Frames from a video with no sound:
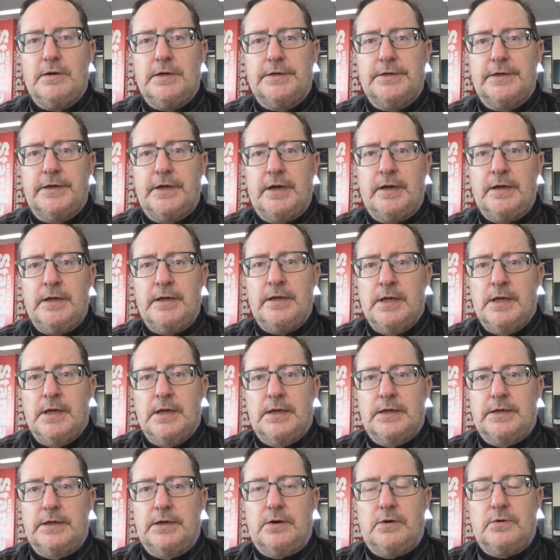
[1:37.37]
And,
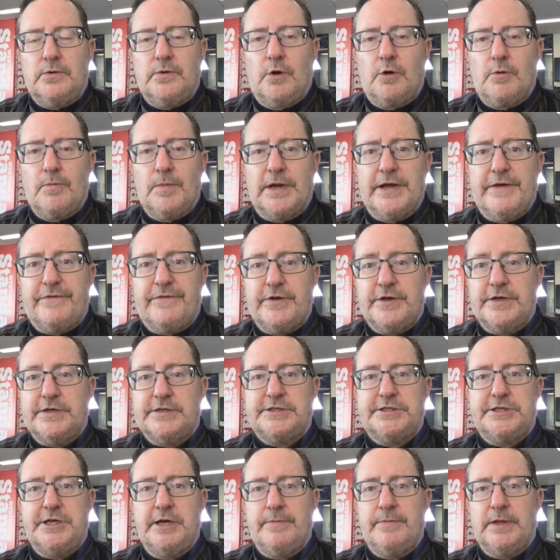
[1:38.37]
normally if you
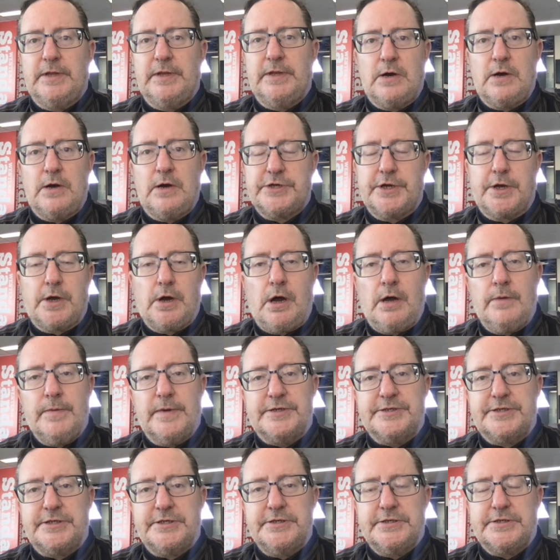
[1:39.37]
see him in the House of
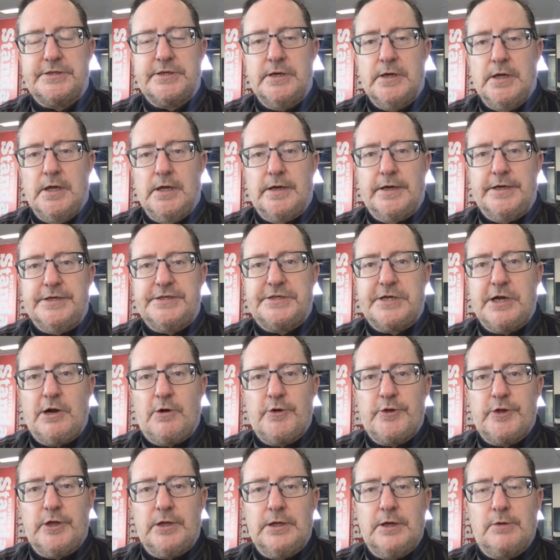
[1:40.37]
Commons, he's
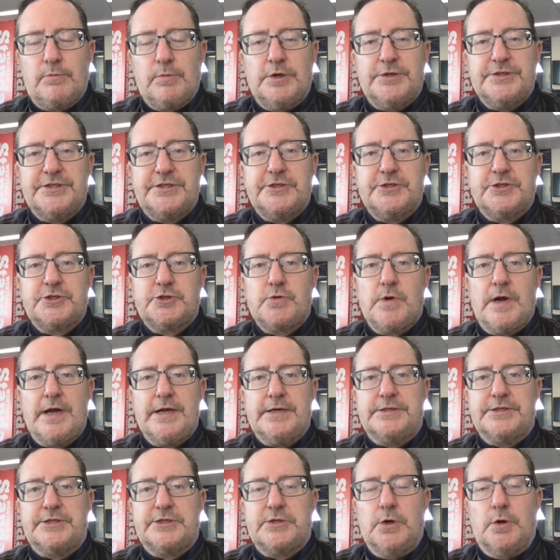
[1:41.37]
tearing the Liberals to
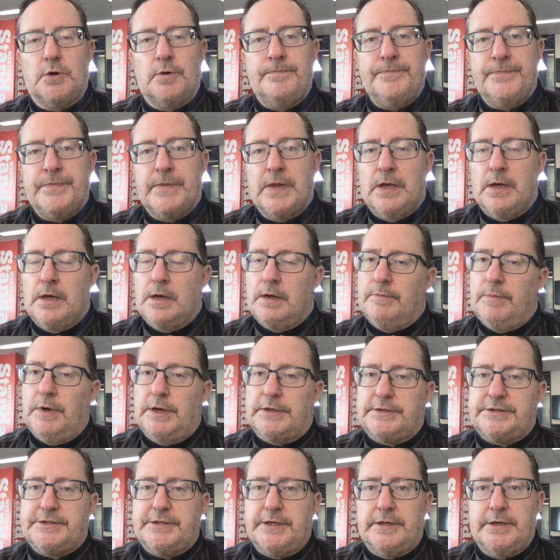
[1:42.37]
shreds. So,
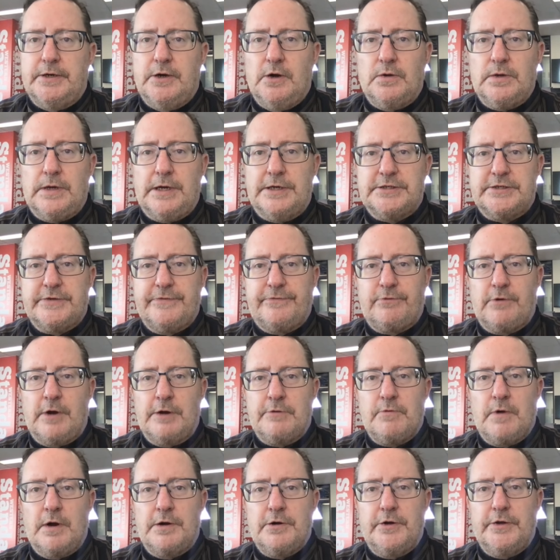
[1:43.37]
but, as a
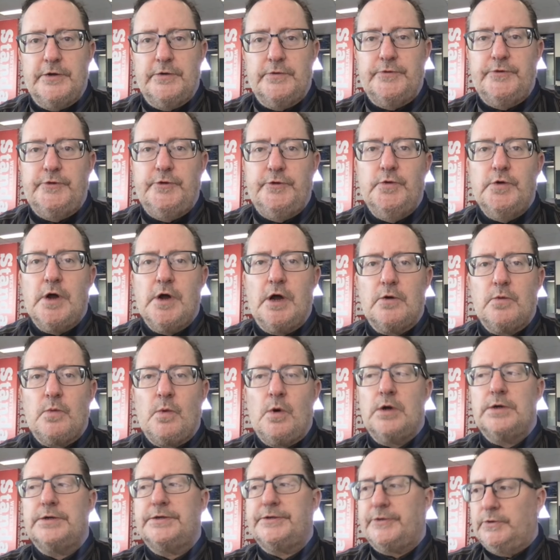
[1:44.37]
front runner, you do not
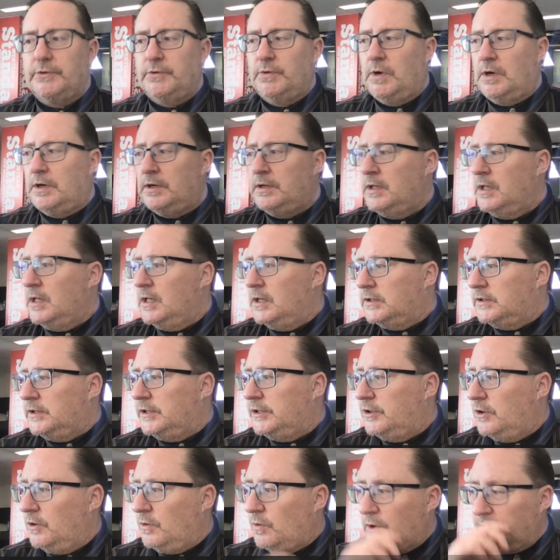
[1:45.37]
want to
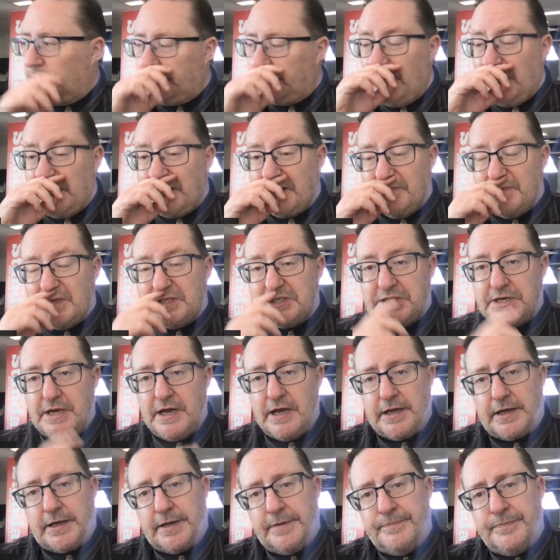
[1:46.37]
make a
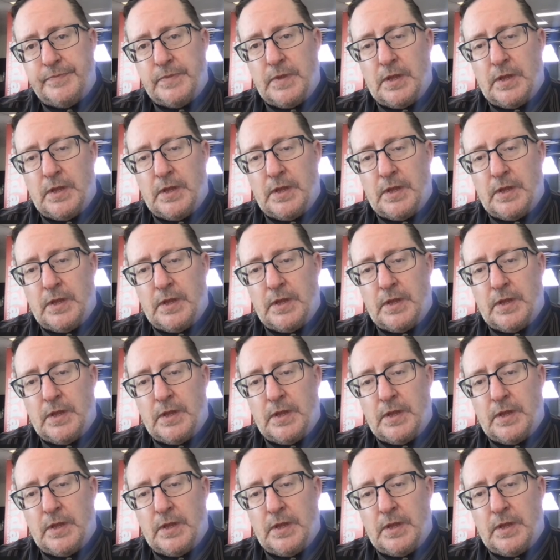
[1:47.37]
mistake.